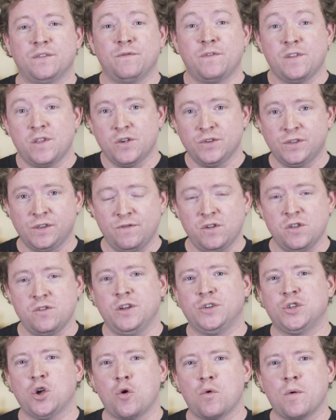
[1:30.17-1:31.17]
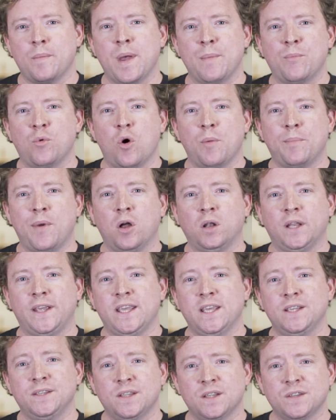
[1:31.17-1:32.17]
And for those of you that don't remember what
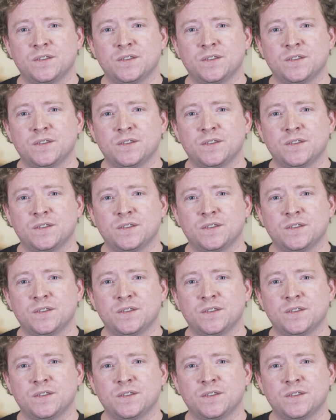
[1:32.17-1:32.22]
Polly is,